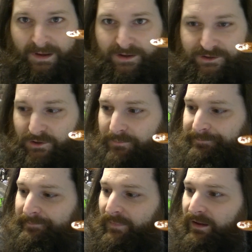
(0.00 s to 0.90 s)
So,
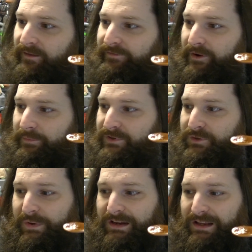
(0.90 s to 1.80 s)
from
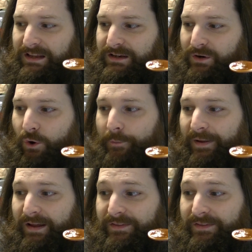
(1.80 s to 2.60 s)
Sweet Heat Gourmet,